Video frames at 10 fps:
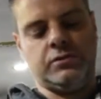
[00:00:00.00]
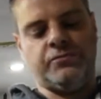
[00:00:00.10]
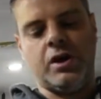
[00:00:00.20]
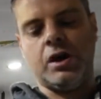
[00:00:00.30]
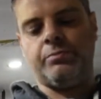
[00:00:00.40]
a
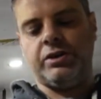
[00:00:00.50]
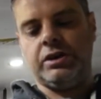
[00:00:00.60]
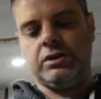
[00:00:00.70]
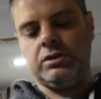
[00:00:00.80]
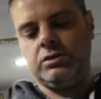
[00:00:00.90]
fire
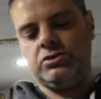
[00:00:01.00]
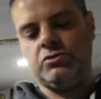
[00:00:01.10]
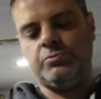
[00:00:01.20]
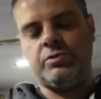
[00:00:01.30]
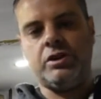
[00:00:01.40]
brick, a
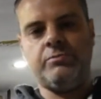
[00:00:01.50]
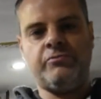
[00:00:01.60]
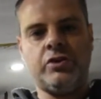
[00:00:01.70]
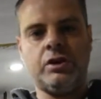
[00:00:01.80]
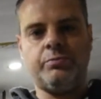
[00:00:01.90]
soft fire fire